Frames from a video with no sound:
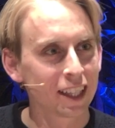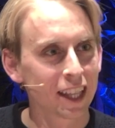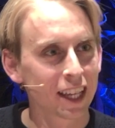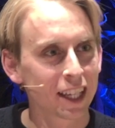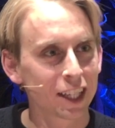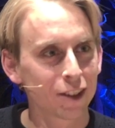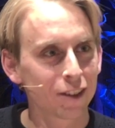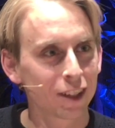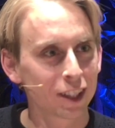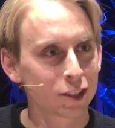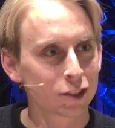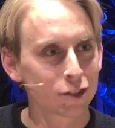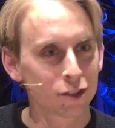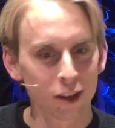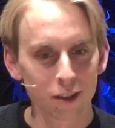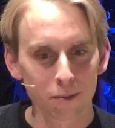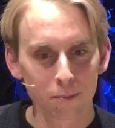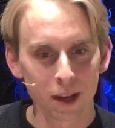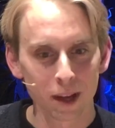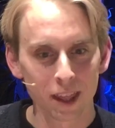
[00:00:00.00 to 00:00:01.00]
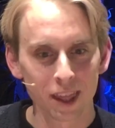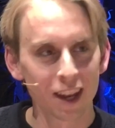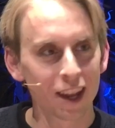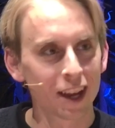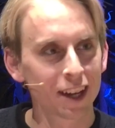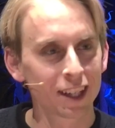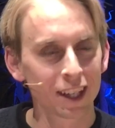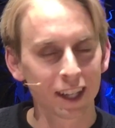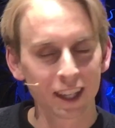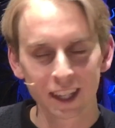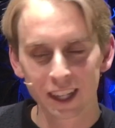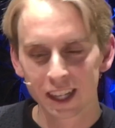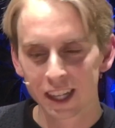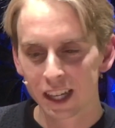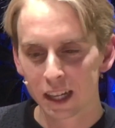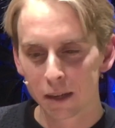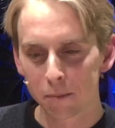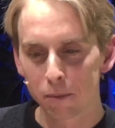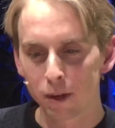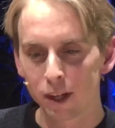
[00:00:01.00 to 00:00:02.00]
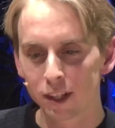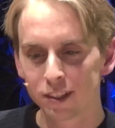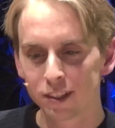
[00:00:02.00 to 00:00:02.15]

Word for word: that you got struck by the lightning, but